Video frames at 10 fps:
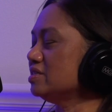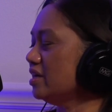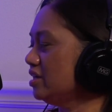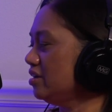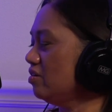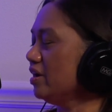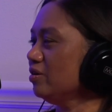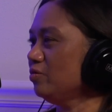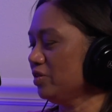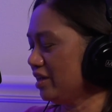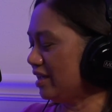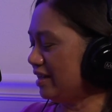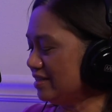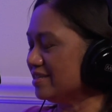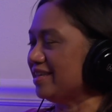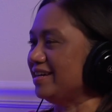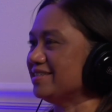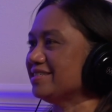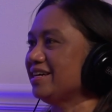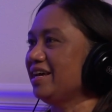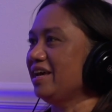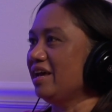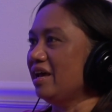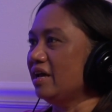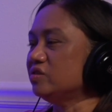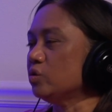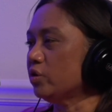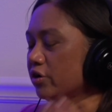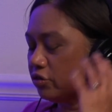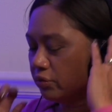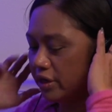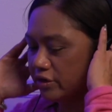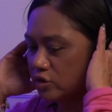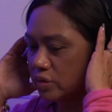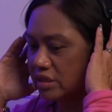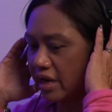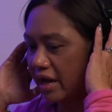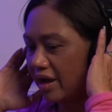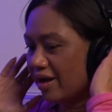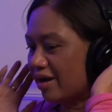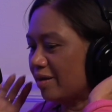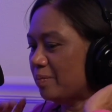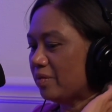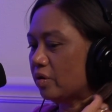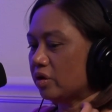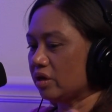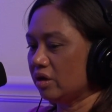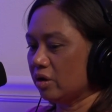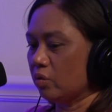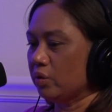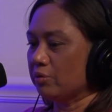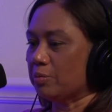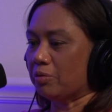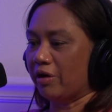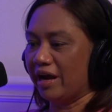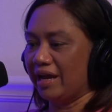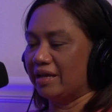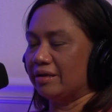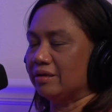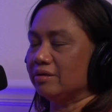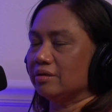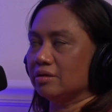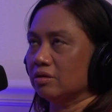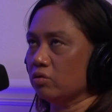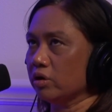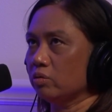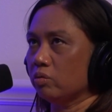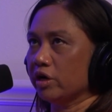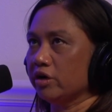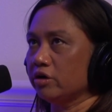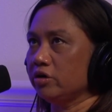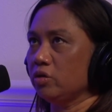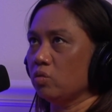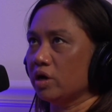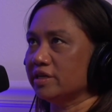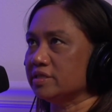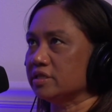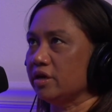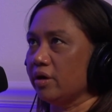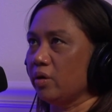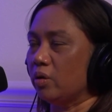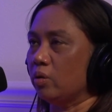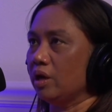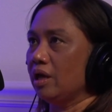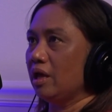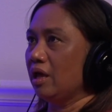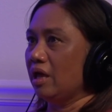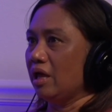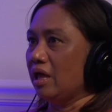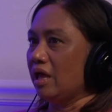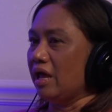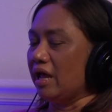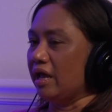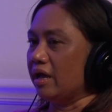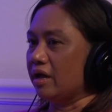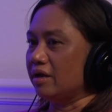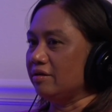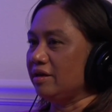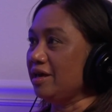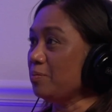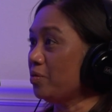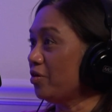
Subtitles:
he's like, I could really get into this. And so when our 3 years was up, we were praying, Lord, where do you want us to go? And the